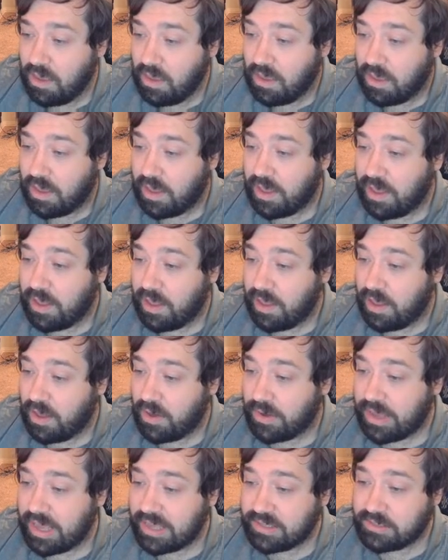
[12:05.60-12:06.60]

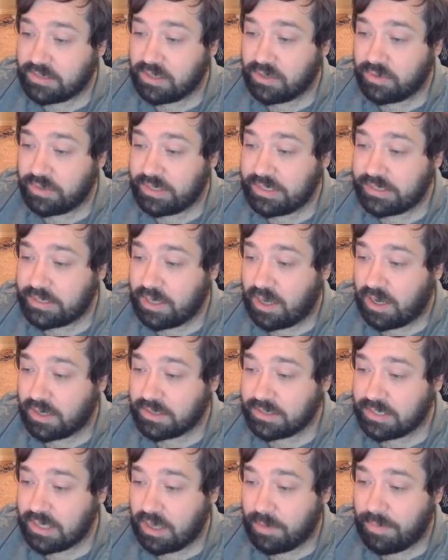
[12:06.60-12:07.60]
Okay, so he
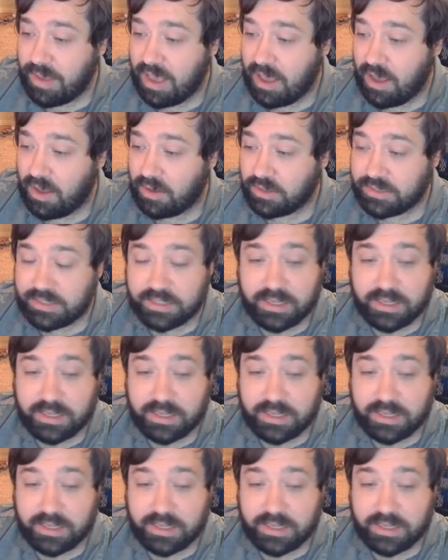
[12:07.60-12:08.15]
talks about,